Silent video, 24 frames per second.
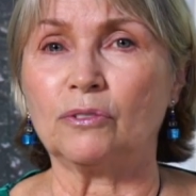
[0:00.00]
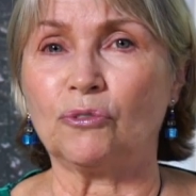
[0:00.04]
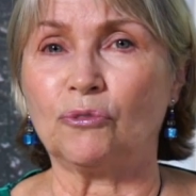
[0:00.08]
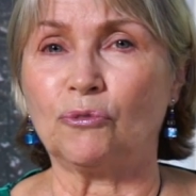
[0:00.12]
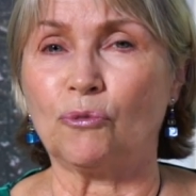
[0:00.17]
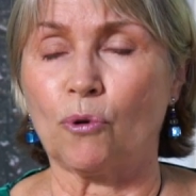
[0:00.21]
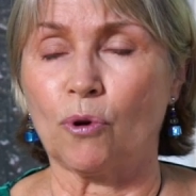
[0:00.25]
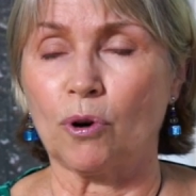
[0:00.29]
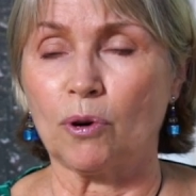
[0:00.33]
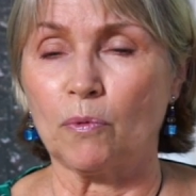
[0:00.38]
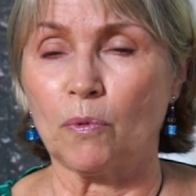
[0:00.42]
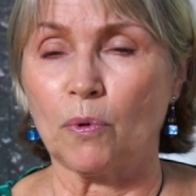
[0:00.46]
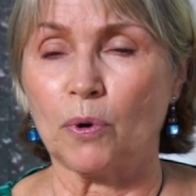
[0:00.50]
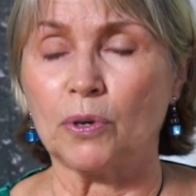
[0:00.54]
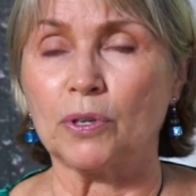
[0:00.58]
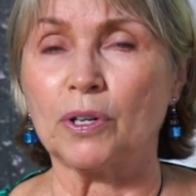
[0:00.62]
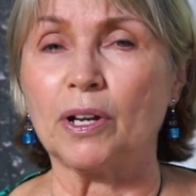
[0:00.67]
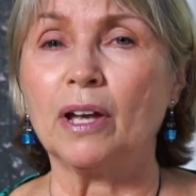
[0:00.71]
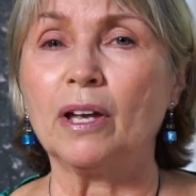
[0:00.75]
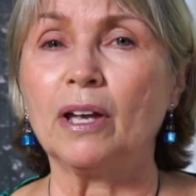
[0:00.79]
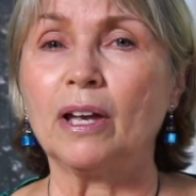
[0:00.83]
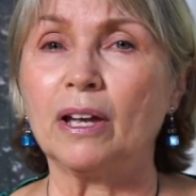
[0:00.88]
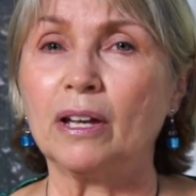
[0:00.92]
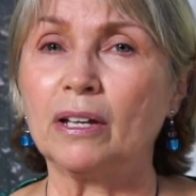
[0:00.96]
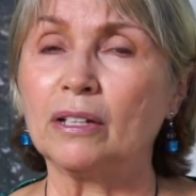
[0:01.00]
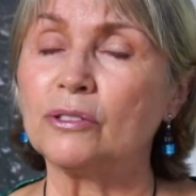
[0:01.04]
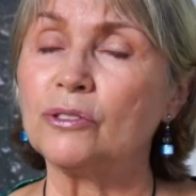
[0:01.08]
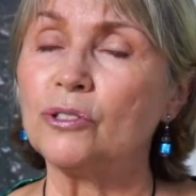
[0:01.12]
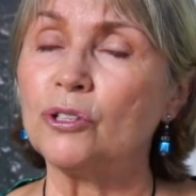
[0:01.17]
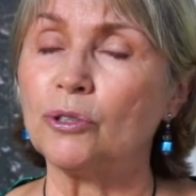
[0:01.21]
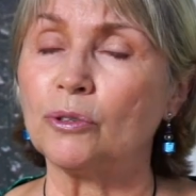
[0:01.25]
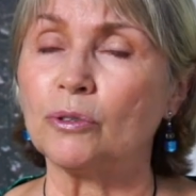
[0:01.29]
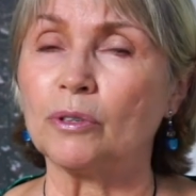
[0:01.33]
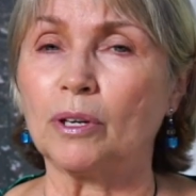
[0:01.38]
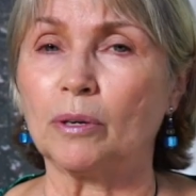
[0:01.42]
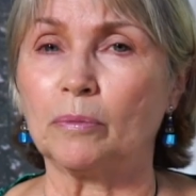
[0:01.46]
forward
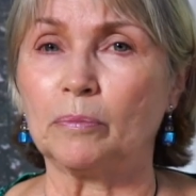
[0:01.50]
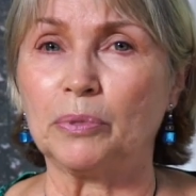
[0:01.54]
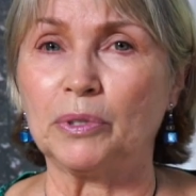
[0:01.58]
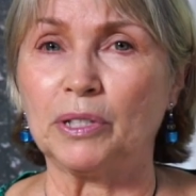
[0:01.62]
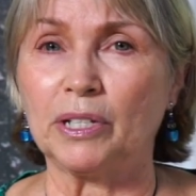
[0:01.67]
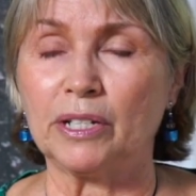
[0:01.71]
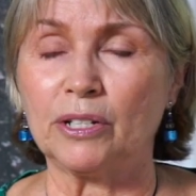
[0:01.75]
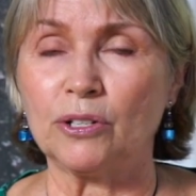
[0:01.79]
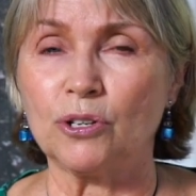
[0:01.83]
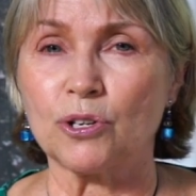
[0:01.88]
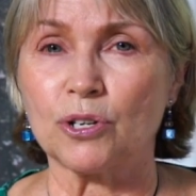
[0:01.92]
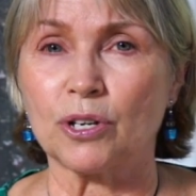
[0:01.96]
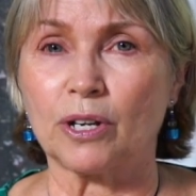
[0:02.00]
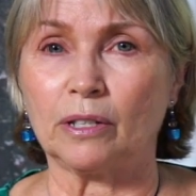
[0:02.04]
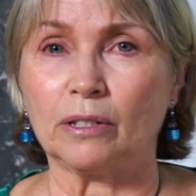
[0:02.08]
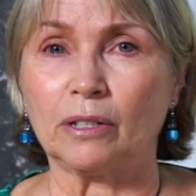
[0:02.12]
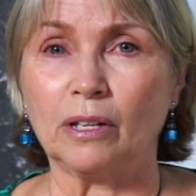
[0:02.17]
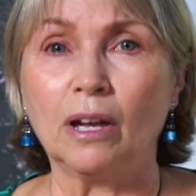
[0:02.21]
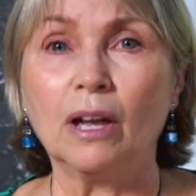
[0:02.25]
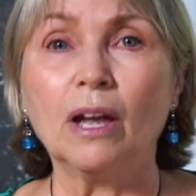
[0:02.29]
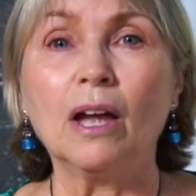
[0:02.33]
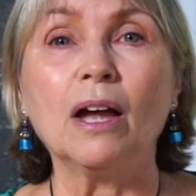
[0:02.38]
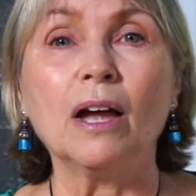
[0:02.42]
into completion,